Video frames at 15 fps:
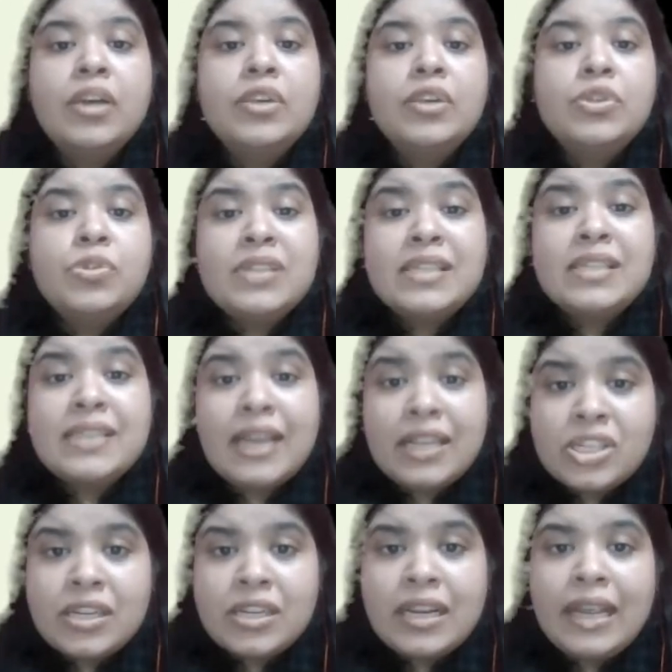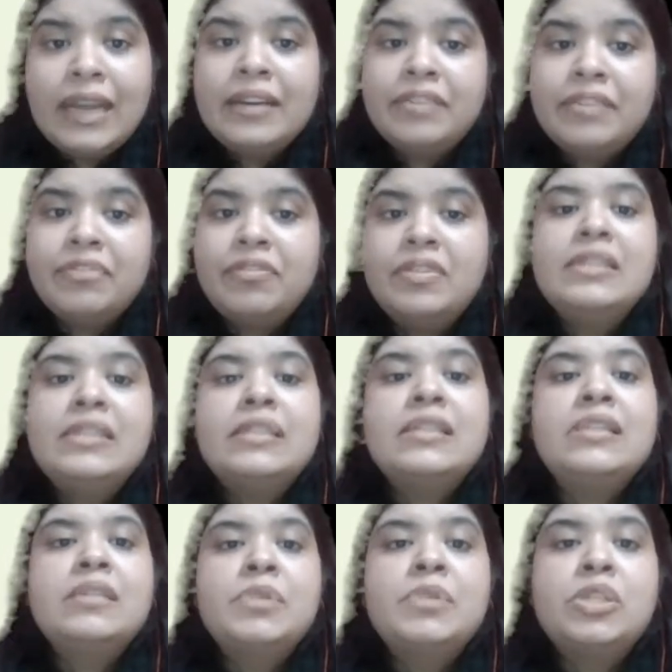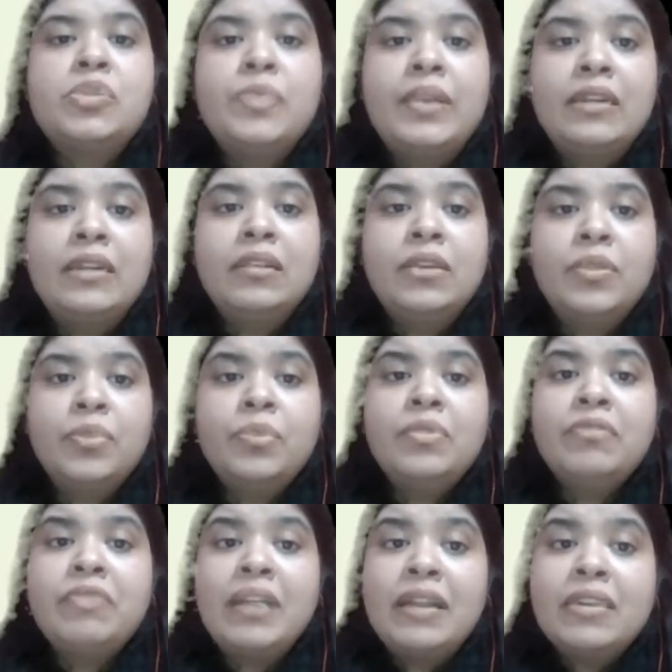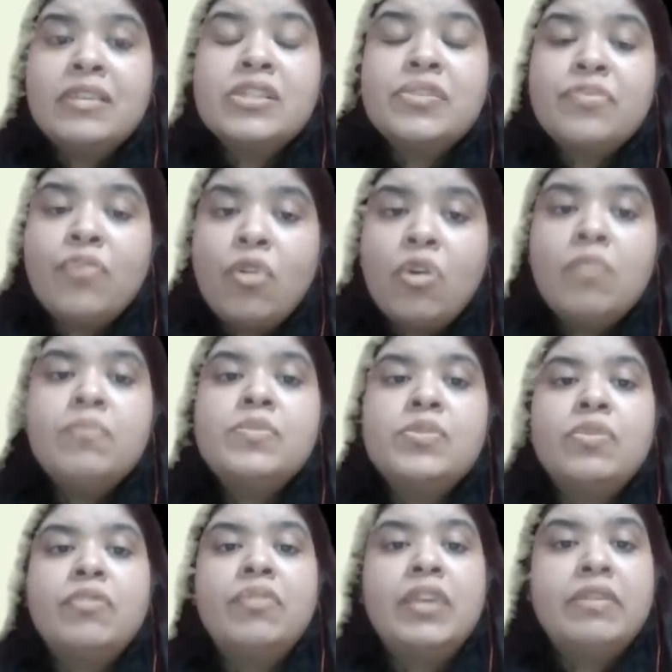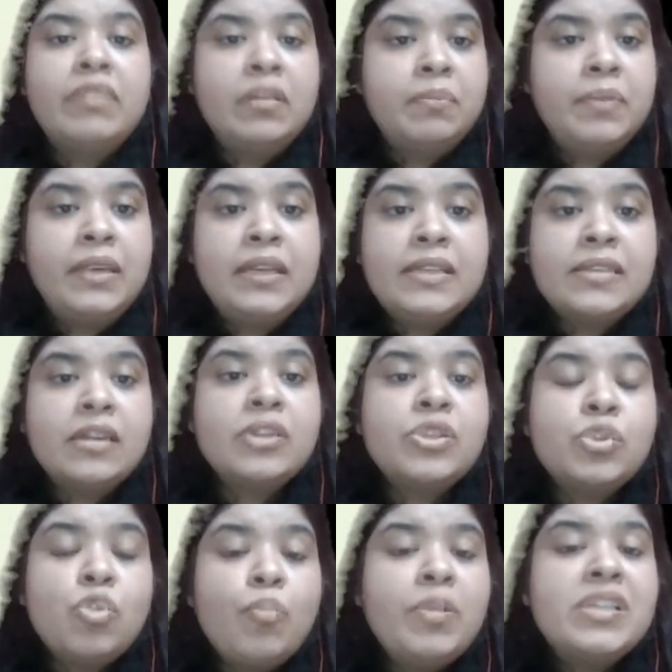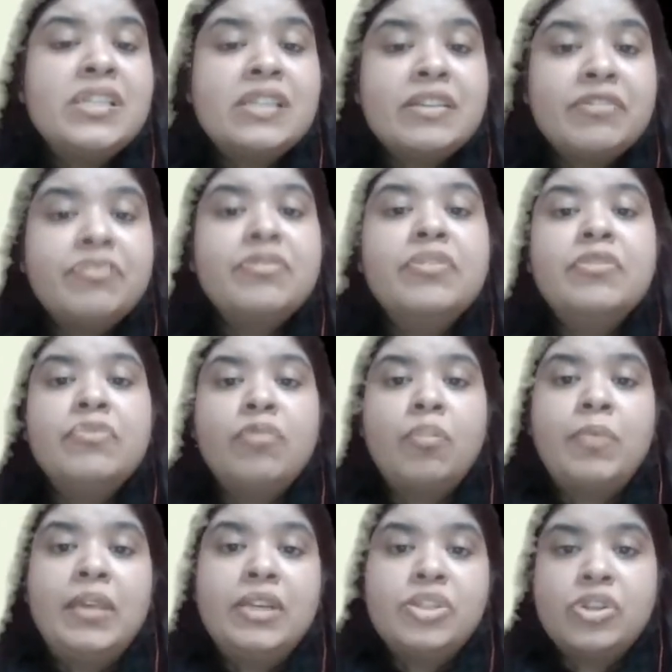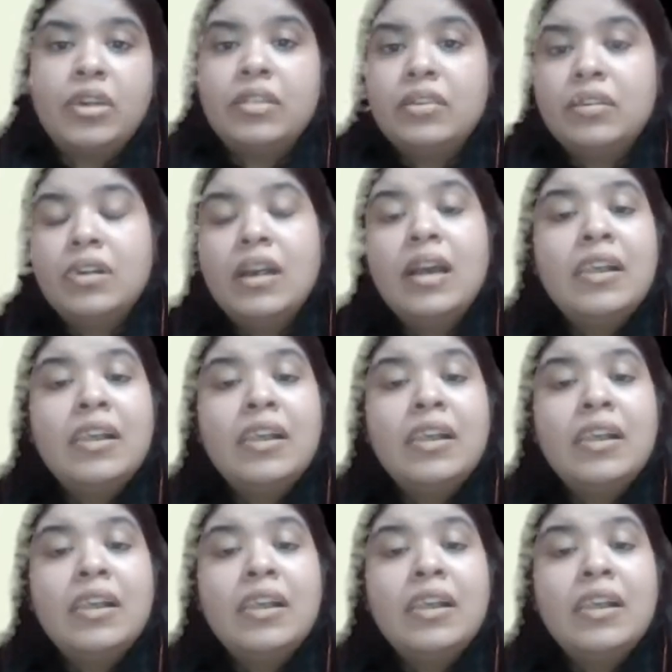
So such differences between various forms of living beings are so much different from each other.